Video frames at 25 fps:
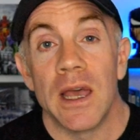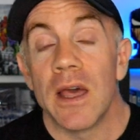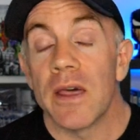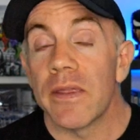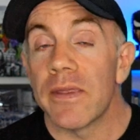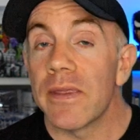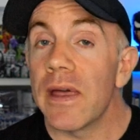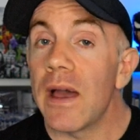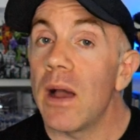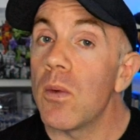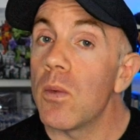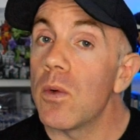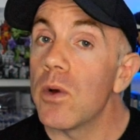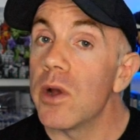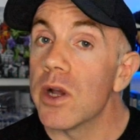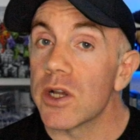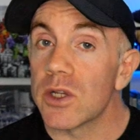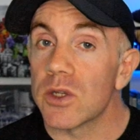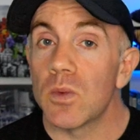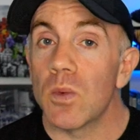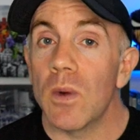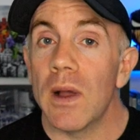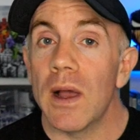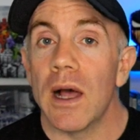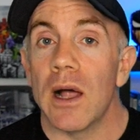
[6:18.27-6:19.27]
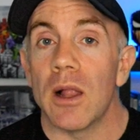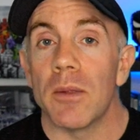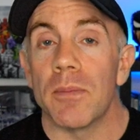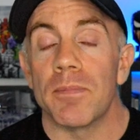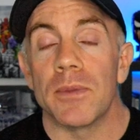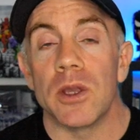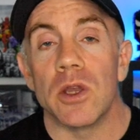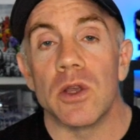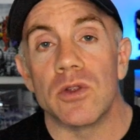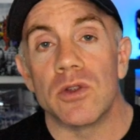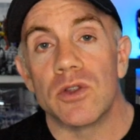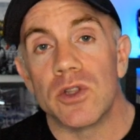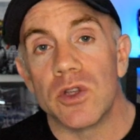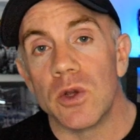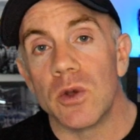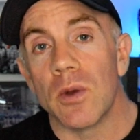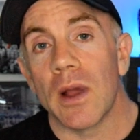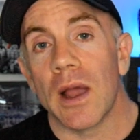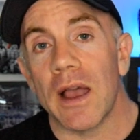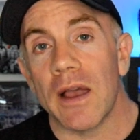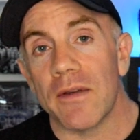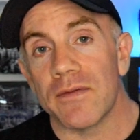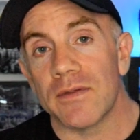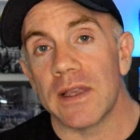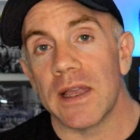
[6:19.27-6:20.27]
That works well, but you do
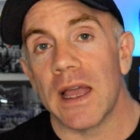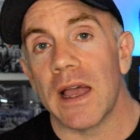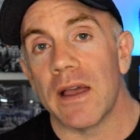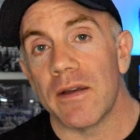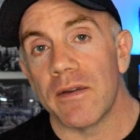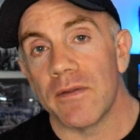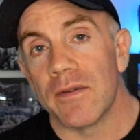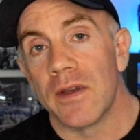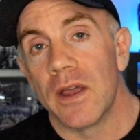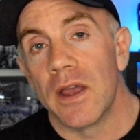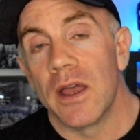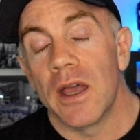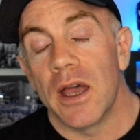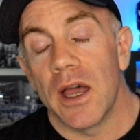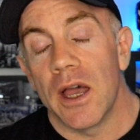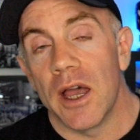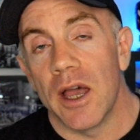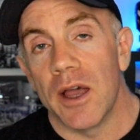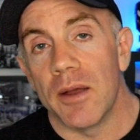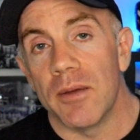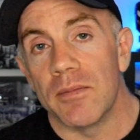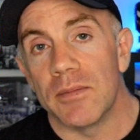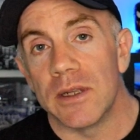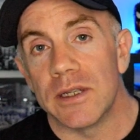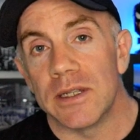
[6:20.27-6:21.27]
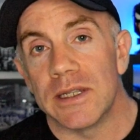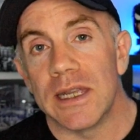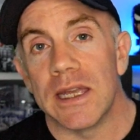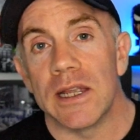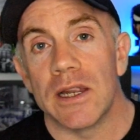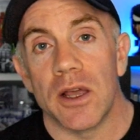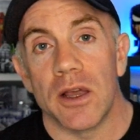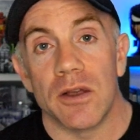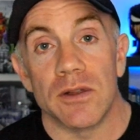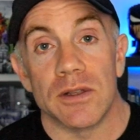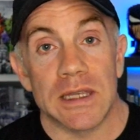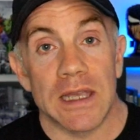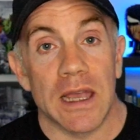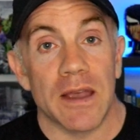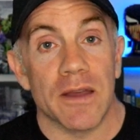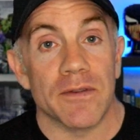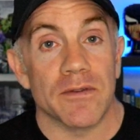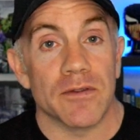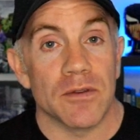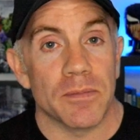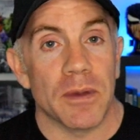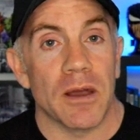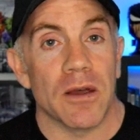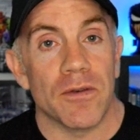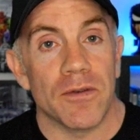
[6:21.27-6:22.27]
have to have um, deloads after
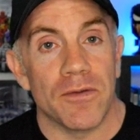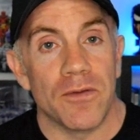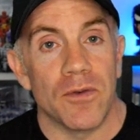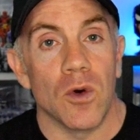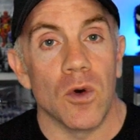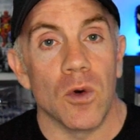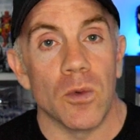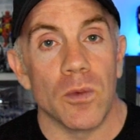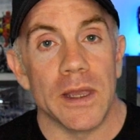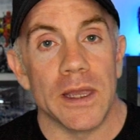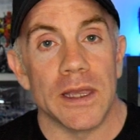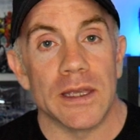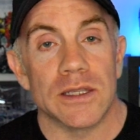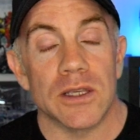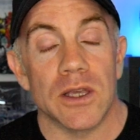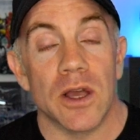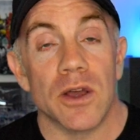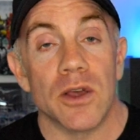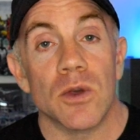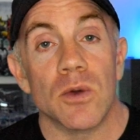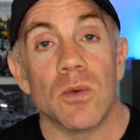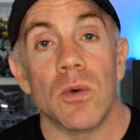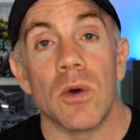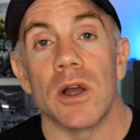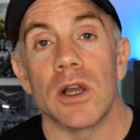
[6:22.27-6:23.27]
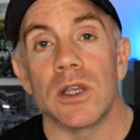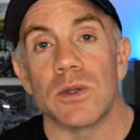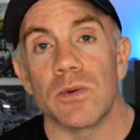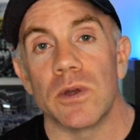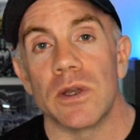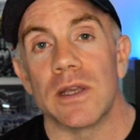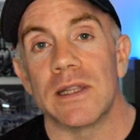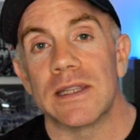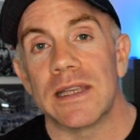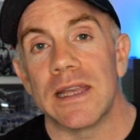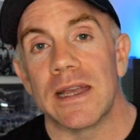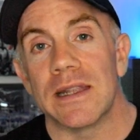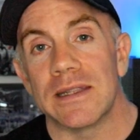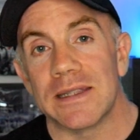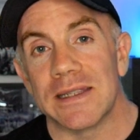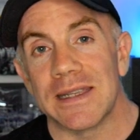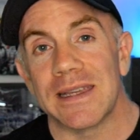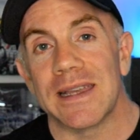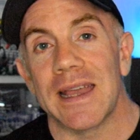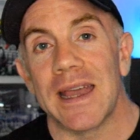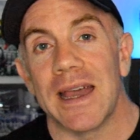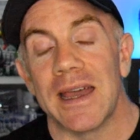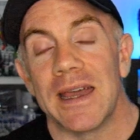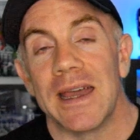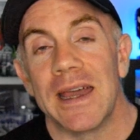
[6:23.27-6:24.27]
about four weeks. Otherwise, what you tend to
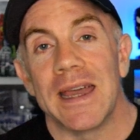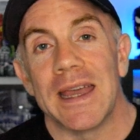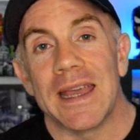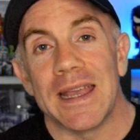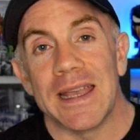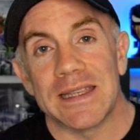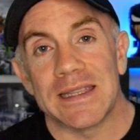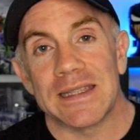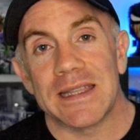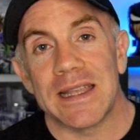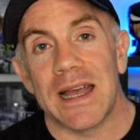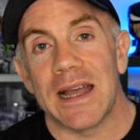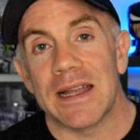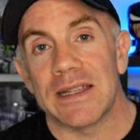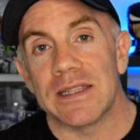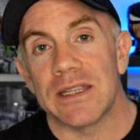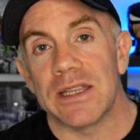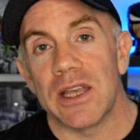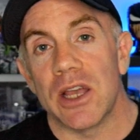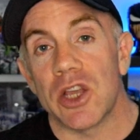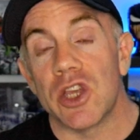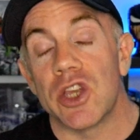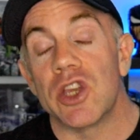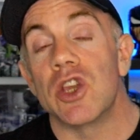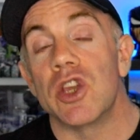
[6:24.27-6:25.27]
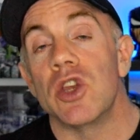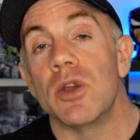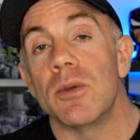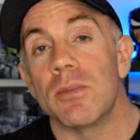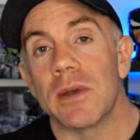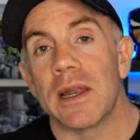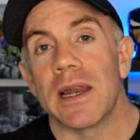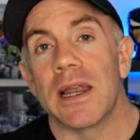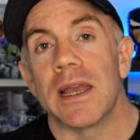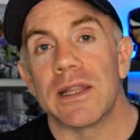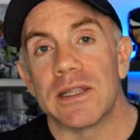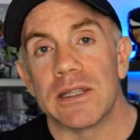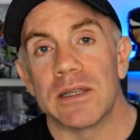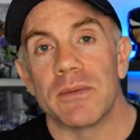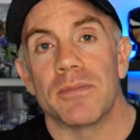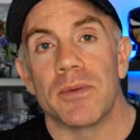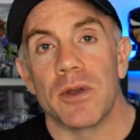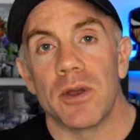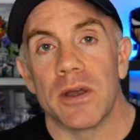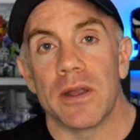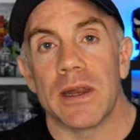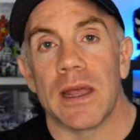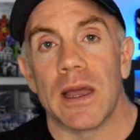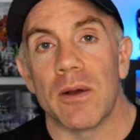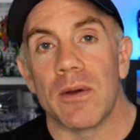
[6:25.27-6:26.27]
get is that accumulated
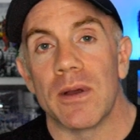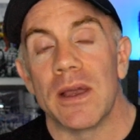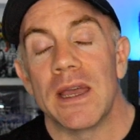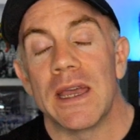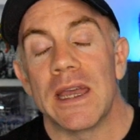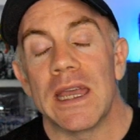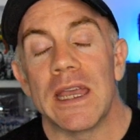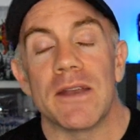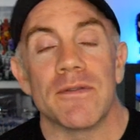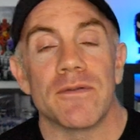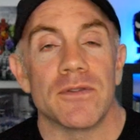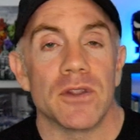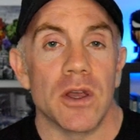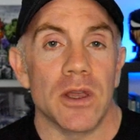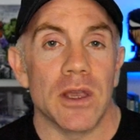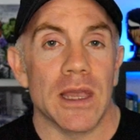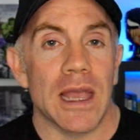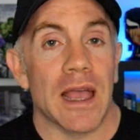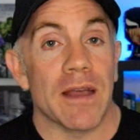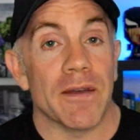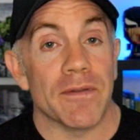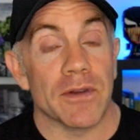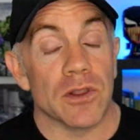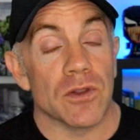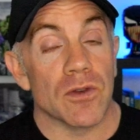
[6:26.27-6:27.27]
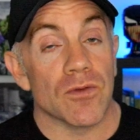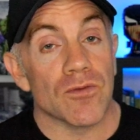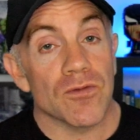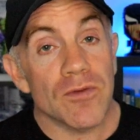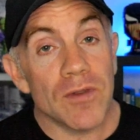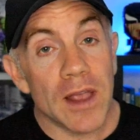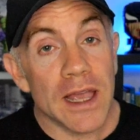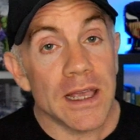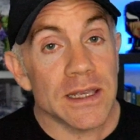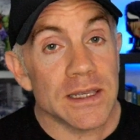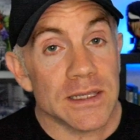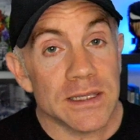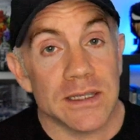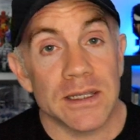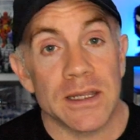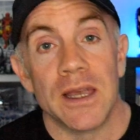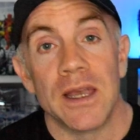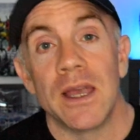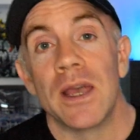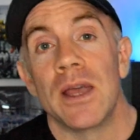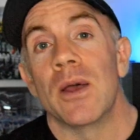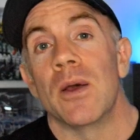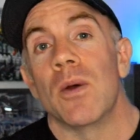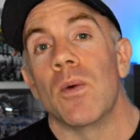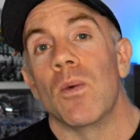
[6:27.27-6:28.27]
burnout. Even though you're having the rest,
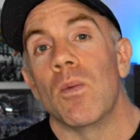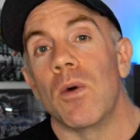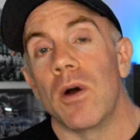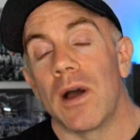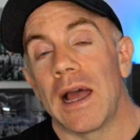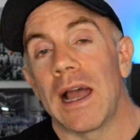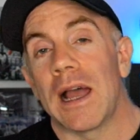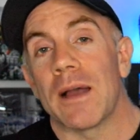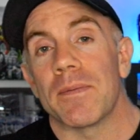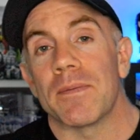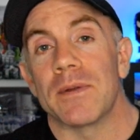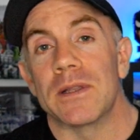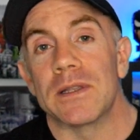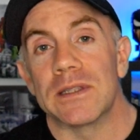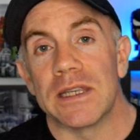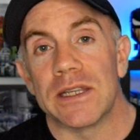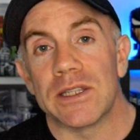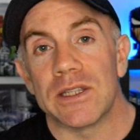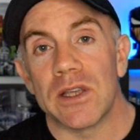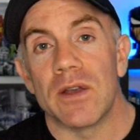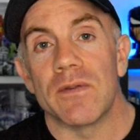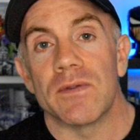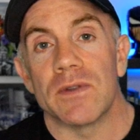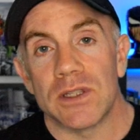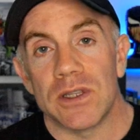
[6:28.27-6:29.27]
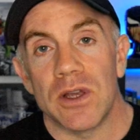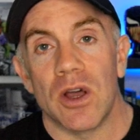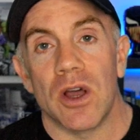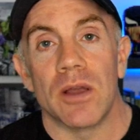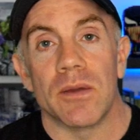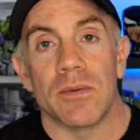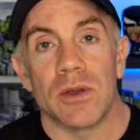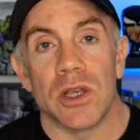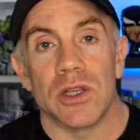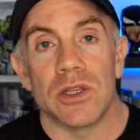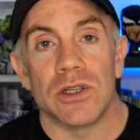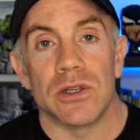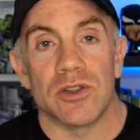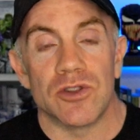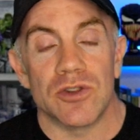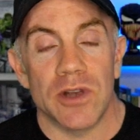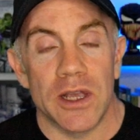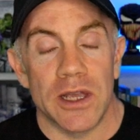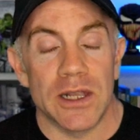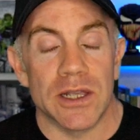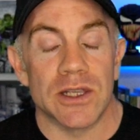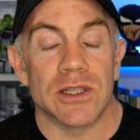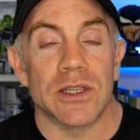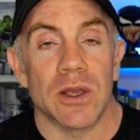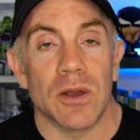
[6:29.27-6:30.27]
what happens is over time, because you're
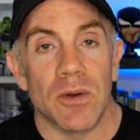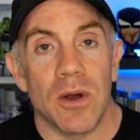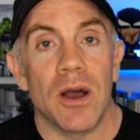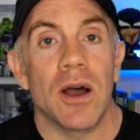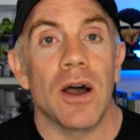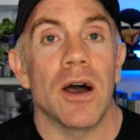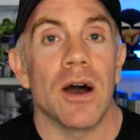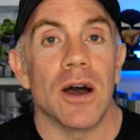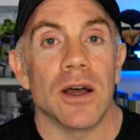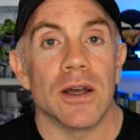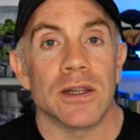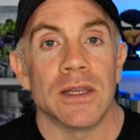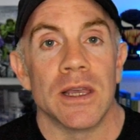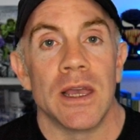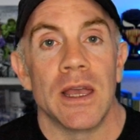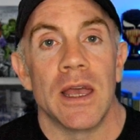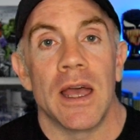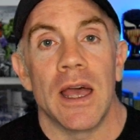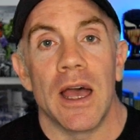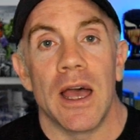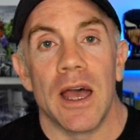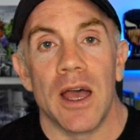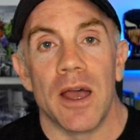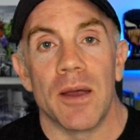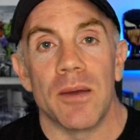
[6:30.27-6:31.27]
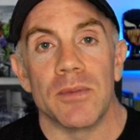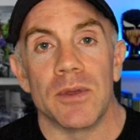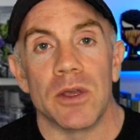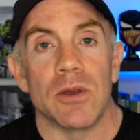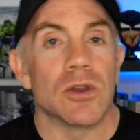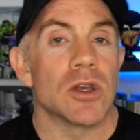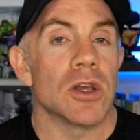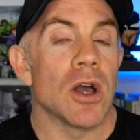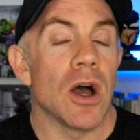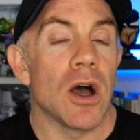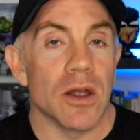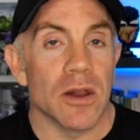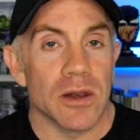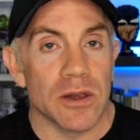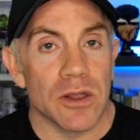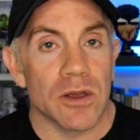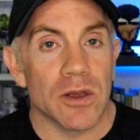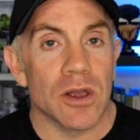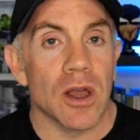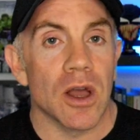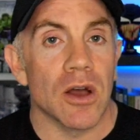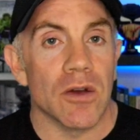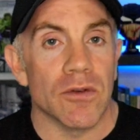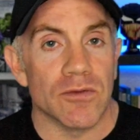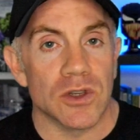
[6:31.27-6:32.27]
training so hard, um, you can't you
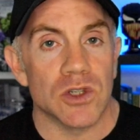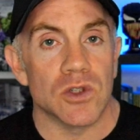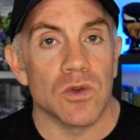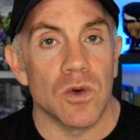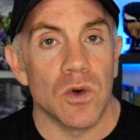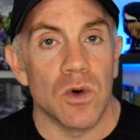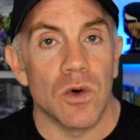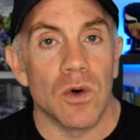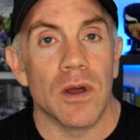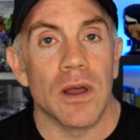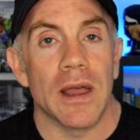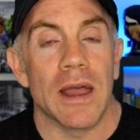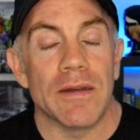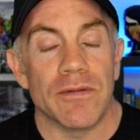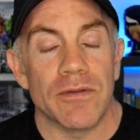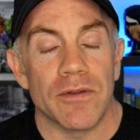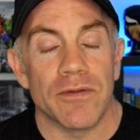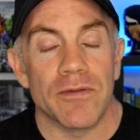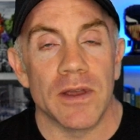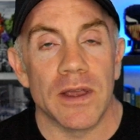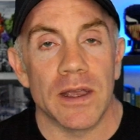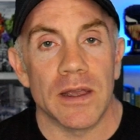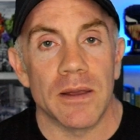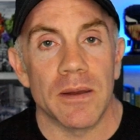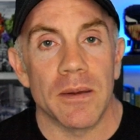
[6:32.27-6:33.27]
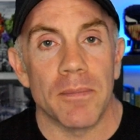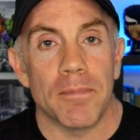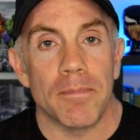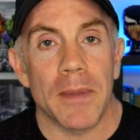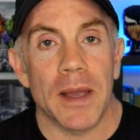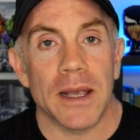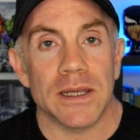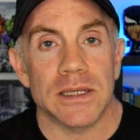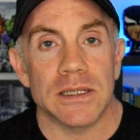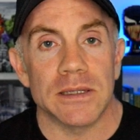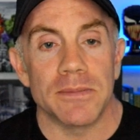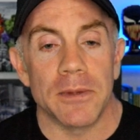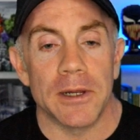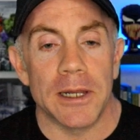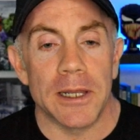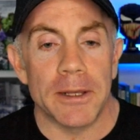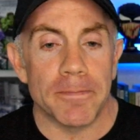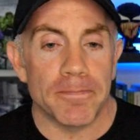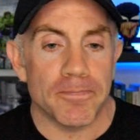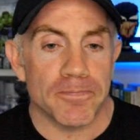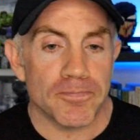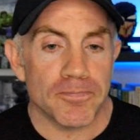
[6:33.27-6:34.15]
can't restore everything maximally.